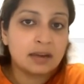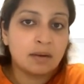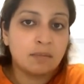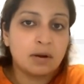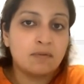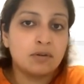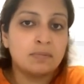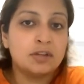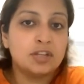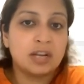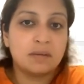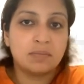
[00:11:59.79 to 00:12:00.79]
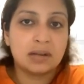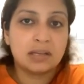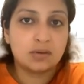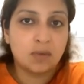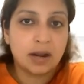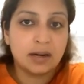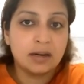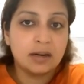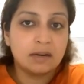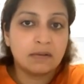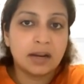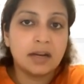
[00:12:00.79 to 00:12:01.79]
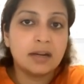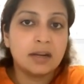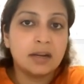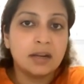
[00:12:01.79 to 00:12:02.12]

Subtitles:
number would be j plus 1, right?